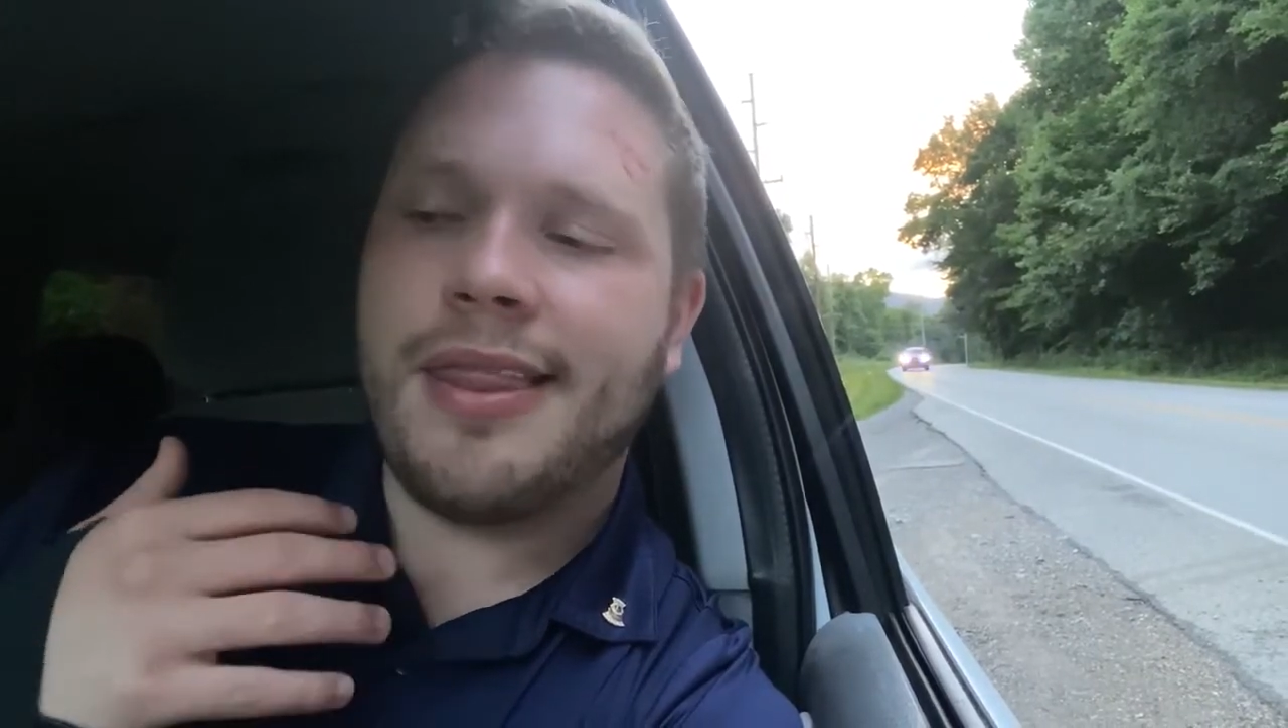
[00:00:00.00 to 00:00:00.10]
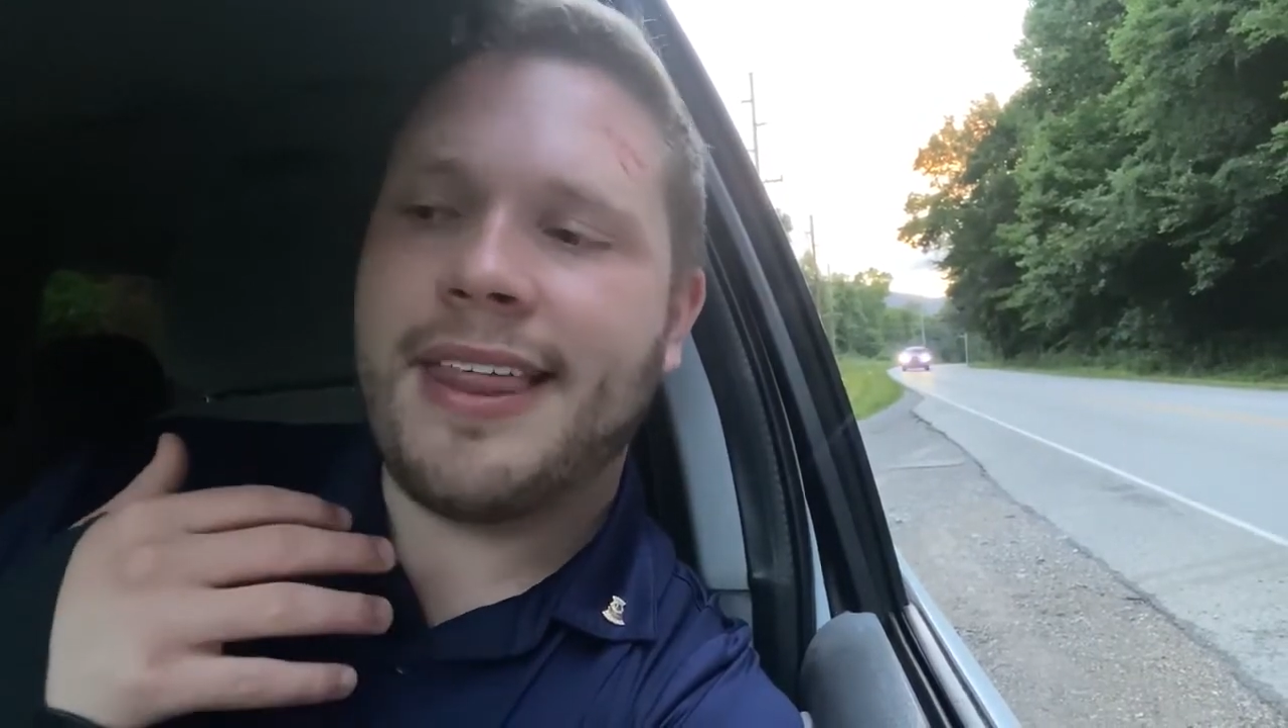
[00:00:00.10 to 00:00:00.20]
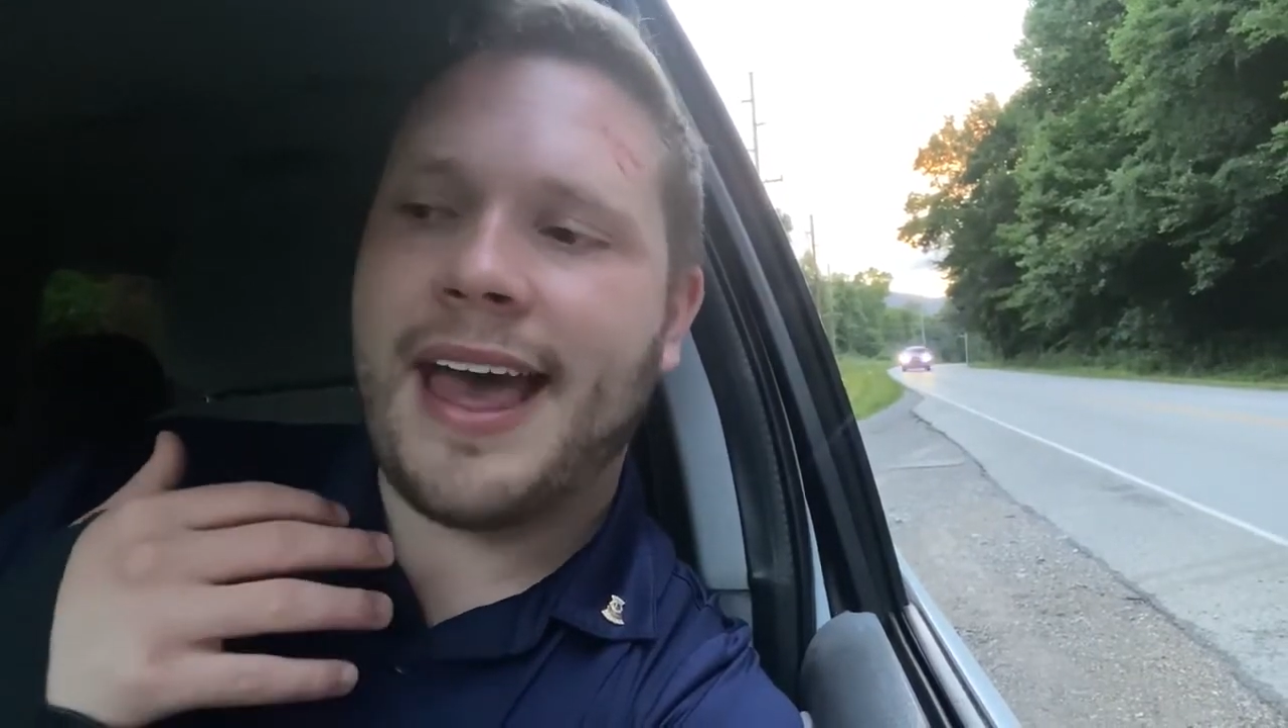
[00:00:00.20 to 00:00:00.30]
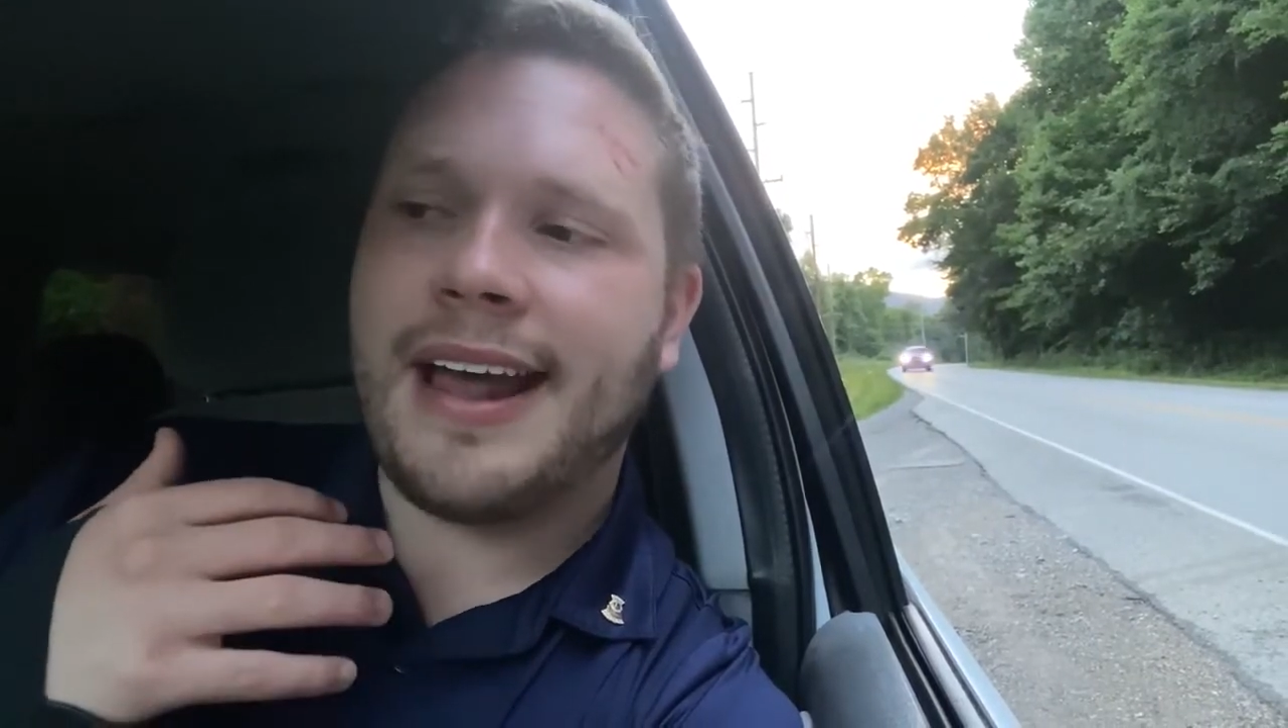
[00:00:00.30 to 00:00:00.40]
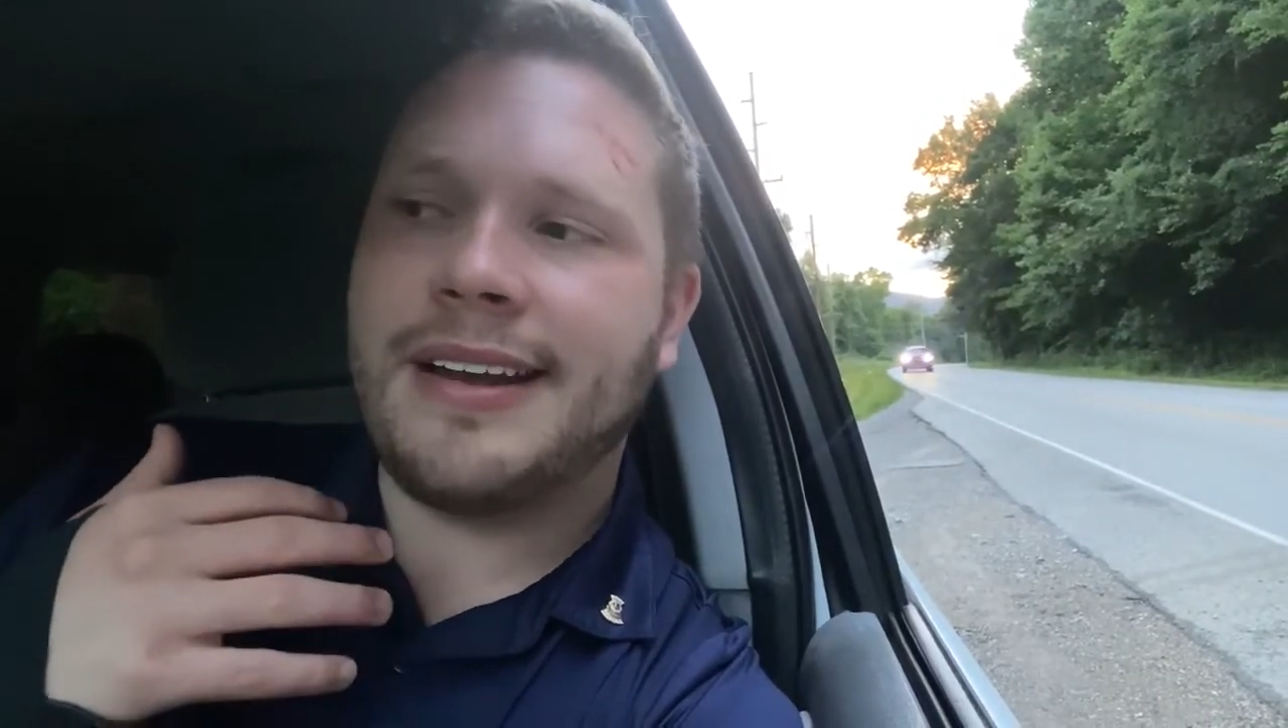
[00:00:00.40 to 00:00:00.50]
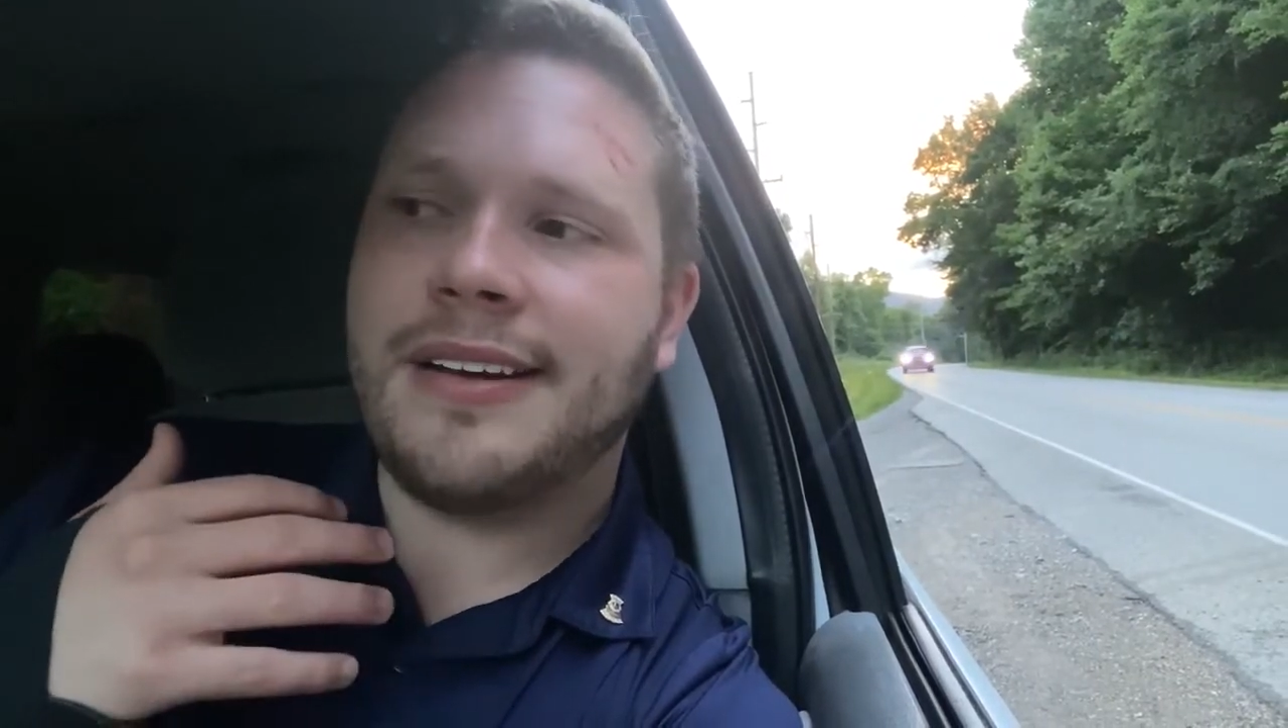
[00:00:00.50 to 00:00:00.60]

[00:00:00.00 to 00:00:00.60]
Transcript: that